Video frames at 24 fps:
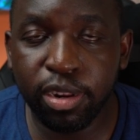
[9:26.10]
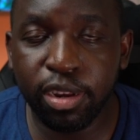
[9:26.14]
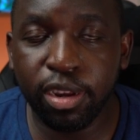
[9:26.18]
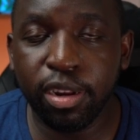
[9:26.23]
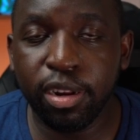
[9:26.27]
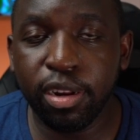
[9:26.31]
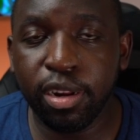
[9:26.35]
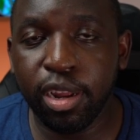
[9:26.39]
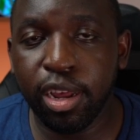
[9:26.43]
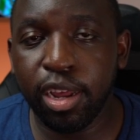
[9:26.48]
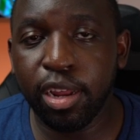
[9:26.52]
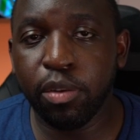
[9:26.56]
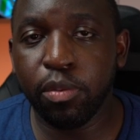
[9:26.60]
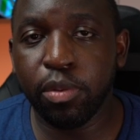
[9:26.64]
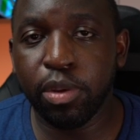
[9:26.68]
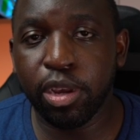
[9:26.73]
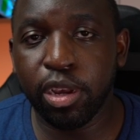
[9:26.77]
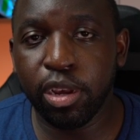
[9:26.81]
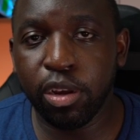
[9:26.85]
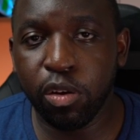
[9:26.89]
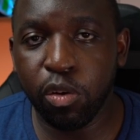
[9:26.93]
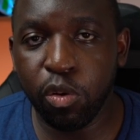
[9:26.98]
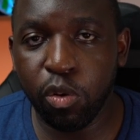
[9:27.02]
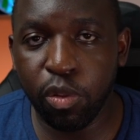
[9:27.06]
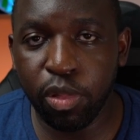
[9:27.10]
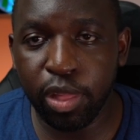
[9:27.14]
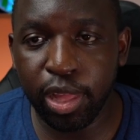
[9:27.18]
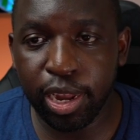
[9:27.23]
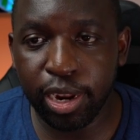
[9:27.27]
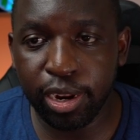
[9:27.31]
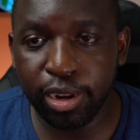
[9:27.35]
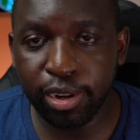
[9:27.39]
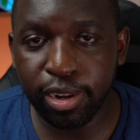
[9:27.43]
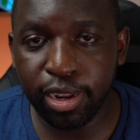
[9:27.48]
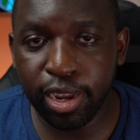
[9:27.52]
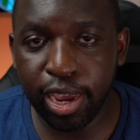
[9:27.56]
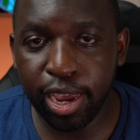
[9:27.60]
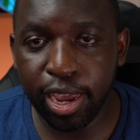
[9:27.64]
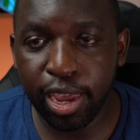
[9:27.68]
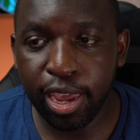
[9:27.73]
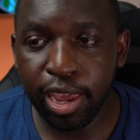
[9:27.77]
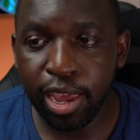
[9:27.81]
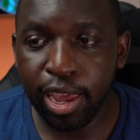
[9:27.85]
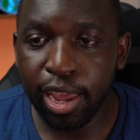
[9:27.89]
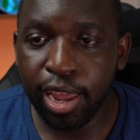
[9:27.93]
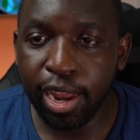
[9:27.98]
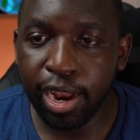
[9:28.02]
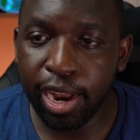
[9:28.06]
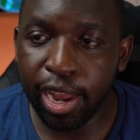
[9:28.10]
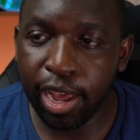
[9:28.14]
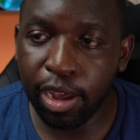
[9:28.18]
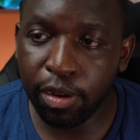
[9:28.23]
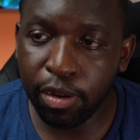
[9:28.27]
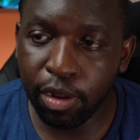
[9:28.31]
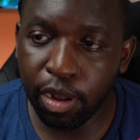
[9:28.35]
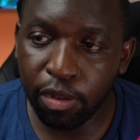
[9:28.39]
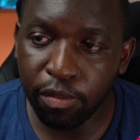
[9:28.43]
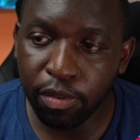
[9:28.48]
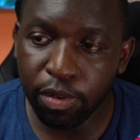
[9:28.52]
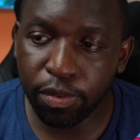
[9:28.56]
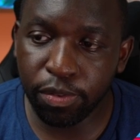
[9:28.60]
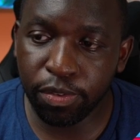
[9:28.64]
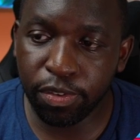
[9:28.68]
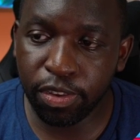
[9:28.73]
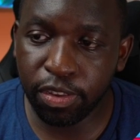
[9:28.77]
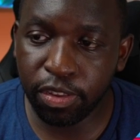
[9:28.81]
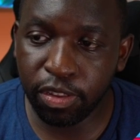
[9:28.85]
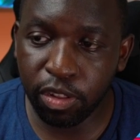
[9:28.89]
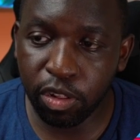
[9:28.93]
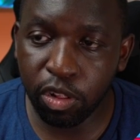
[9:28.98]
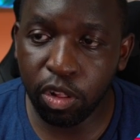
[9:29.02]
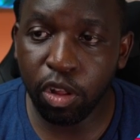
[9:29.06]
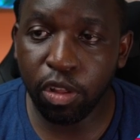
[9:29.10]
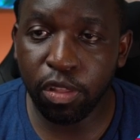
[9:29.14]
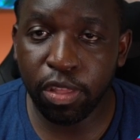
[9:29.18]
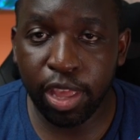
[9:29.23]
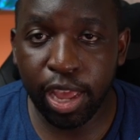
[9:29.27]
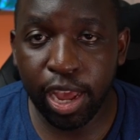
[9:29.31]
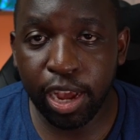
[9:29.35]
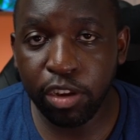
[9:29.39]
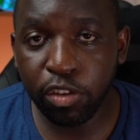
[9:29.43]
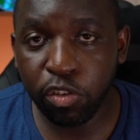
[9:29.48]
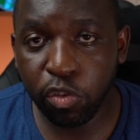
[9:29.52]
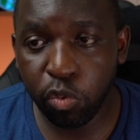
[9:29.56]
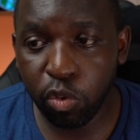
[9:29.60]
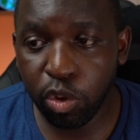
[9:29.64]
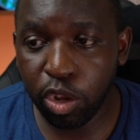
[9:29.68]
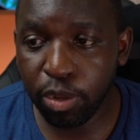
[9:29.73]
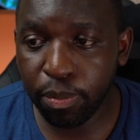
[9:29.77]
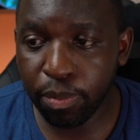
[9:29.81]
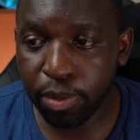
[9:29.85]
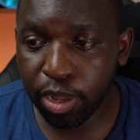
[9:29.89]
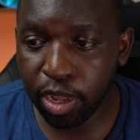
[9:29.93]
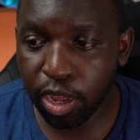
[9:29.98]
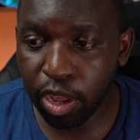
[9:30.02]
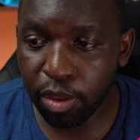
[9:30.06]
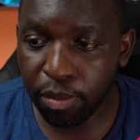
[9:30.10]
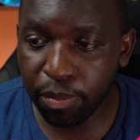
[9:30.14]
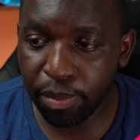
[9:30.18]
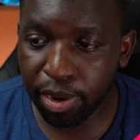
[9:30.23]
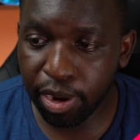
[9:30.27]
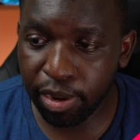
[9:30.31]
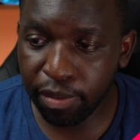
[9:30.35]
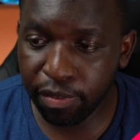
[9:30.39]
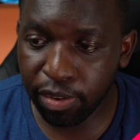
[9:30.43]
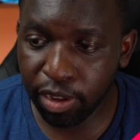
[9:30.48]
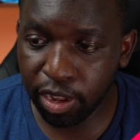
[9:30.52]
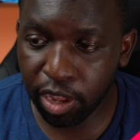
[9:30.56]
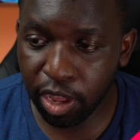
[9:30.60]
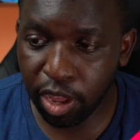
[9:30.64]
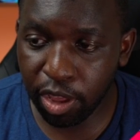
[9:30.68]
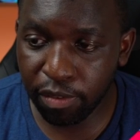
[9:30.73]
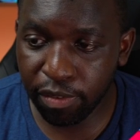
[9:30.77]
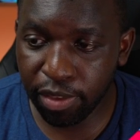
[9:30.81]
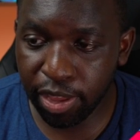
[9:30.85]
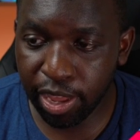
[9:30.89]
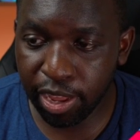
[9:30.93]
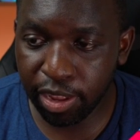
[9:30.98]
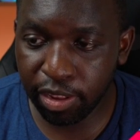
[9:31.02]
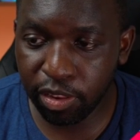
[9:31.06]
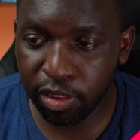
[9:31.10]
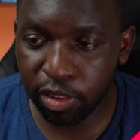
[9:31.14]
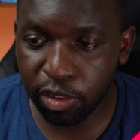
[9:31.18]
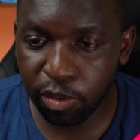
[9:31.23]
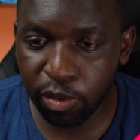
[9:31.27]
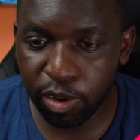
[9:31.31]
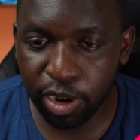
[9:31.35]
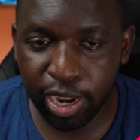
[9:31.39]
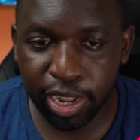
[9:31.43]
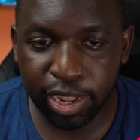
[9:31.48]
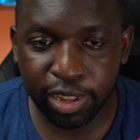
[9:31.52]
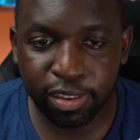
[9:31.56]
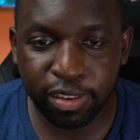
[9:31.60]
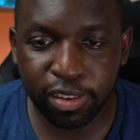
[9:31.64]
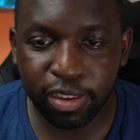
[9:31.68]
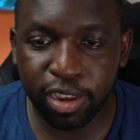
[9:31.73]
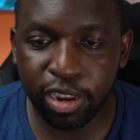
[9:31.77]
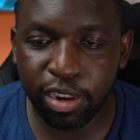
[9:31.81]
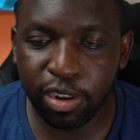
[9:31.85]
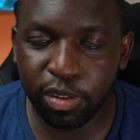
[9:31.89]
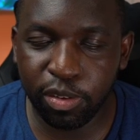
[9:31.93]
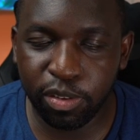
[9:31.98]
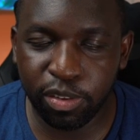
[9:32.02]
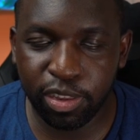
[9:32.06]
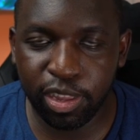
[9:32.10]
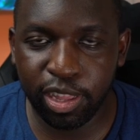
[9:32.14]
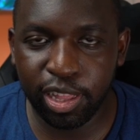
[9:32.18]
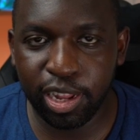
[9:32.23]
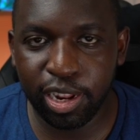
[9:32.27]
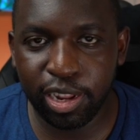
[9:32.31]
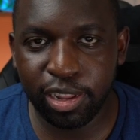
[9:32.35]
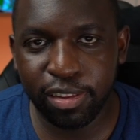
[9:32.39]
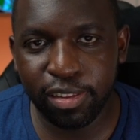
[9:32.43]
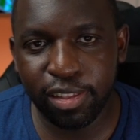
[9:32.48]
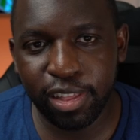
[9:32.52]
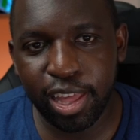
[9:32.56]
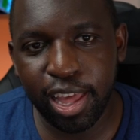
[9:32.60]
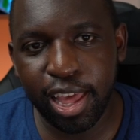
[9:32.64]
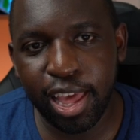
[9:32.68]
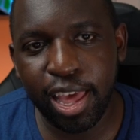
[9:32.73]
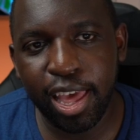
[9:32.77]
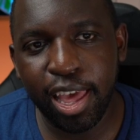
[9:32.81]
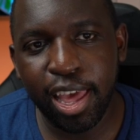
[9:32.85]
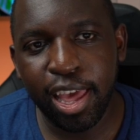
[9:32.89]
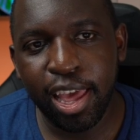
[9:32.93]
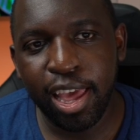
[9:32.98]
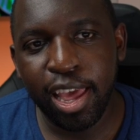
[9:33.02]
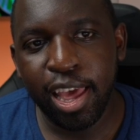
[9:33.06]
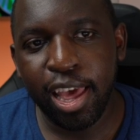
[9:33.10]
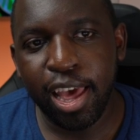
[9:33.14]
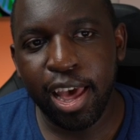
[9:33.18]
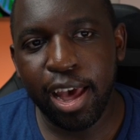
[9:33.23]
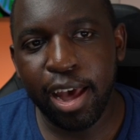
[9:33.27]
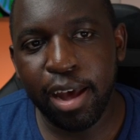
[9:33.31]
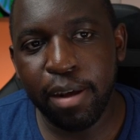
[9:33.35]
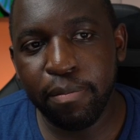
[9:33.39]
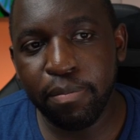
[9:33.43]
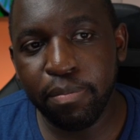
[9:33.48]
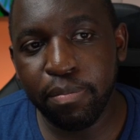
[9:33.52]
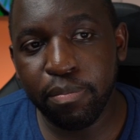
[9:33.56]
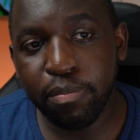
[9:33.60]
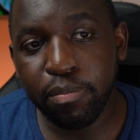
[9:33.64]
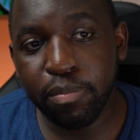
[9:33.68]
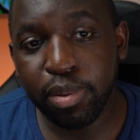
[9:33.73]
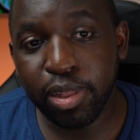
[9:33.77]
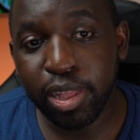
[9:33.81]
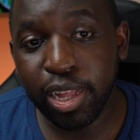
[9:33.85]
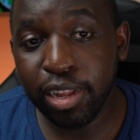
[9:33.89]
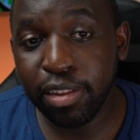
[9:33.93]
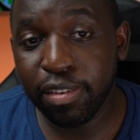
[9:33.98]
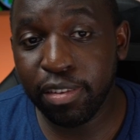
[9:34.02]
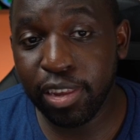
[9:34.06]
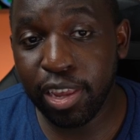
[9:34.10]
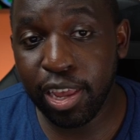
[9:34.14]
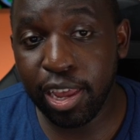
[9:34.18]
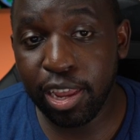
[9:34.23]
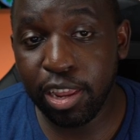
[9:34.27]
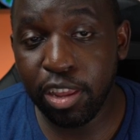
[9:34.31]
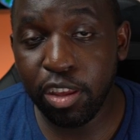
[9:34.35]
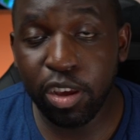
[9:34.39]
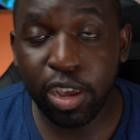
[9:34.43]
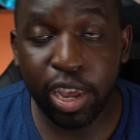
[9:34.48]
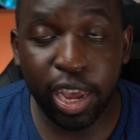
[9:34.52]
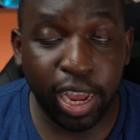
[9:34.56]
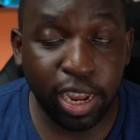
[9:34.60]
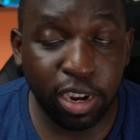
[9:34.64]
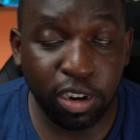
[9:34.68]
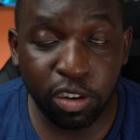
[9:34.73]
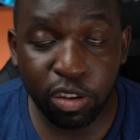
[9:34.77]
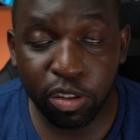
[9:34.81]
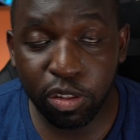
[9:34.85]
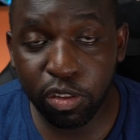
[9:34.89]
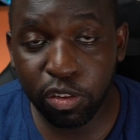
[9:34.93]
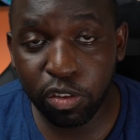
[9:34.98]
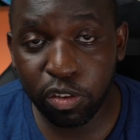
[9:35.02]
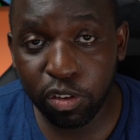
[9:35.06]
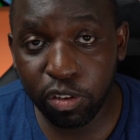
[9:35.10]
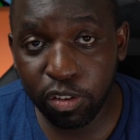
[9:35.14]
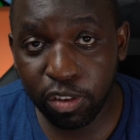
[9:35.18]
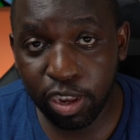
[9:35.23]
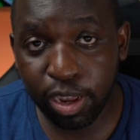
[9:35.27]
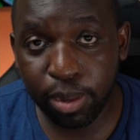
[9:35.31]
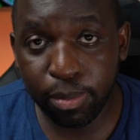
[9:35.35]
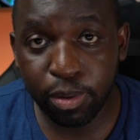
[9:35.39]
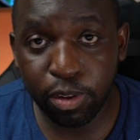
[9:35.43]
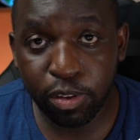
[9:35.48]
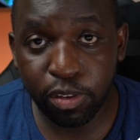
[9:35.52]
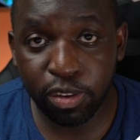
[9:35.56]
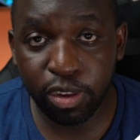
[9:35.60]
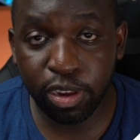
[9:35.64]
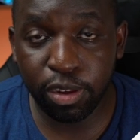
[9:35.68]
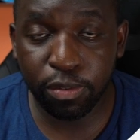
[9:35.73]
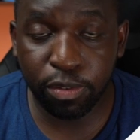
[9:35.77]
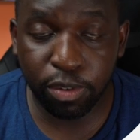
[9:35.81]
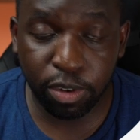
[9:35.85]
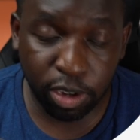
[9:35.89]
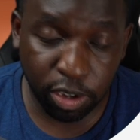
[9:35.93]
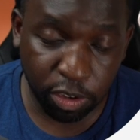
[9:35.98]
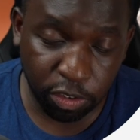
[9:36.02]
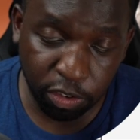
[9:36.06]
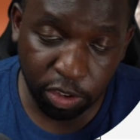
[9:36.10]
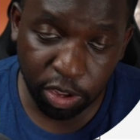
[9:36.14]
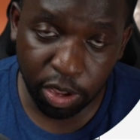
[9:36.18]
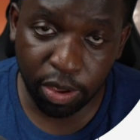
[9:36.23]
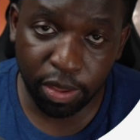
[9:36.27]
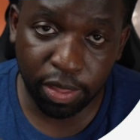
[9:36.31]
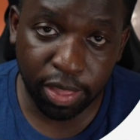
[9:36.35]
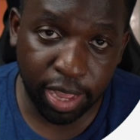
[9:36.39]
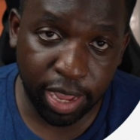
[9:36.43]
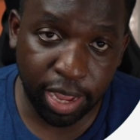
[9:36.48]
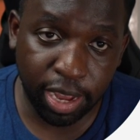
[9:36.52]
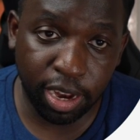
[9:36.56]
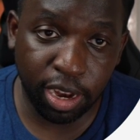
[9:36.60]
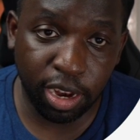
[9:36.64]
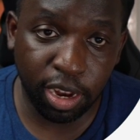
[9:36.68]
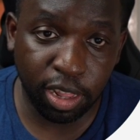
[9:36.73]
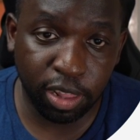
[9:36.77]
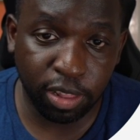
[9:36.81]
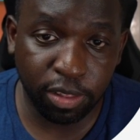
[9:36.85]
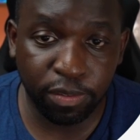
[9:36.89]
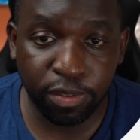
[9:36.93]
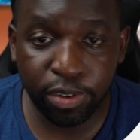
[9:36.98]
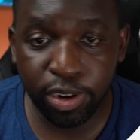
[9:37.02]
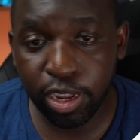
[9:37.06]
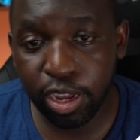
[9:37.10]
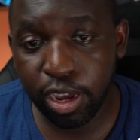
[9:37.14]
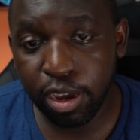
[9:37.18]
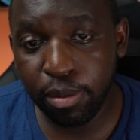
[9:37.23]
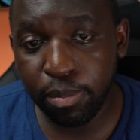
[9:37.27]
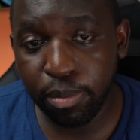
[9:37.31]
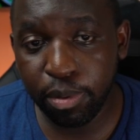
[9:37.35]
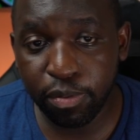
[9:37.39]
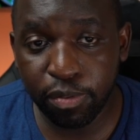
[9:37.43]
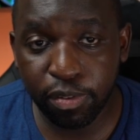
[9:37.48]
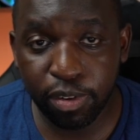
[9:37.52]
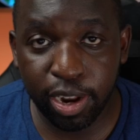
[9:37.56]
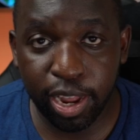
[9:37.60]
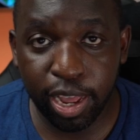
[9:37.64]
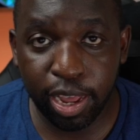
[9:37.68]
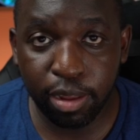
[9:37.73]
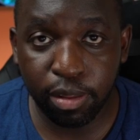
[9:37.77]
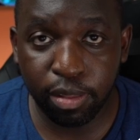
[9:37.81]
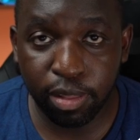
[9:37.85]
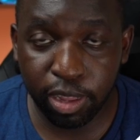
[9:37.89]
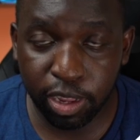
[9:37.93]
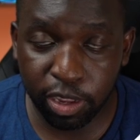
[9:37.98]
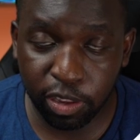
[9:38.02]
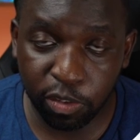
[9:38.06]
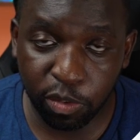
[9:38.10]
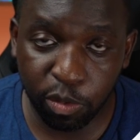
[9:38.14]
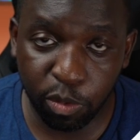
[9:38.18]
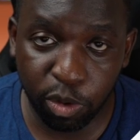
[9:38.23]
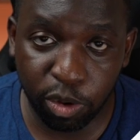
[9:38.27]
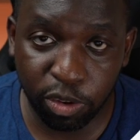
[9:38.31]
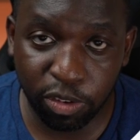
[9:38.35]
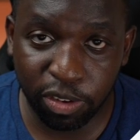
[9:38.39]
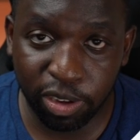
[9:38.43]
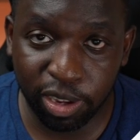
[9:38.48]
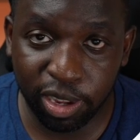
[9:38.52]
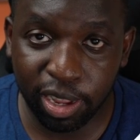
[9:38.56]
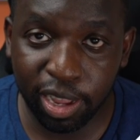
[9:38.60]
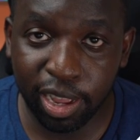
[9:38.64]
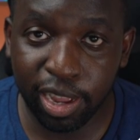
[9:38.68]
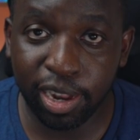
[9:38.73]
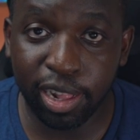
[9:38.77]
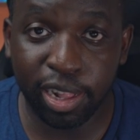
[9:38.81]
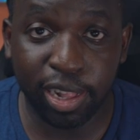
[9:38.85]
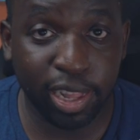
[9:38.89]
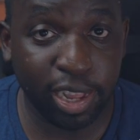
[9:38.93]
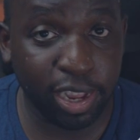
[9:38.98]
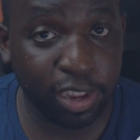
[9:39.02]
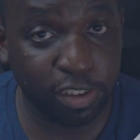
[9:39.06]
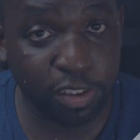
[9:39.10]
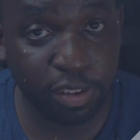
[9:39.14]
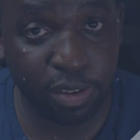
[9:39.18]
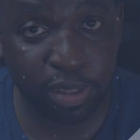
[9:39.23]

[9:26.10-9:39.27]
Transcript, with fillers: done, and we can call that a day. Now, I've obviously still got the actual workbook open. If I go over here to the right-hand side, you'll see that it's there. Um, but that's it. You can do this on Tableau Server. I'll show you that in another video. But for now, thanks for watching, and I'll catch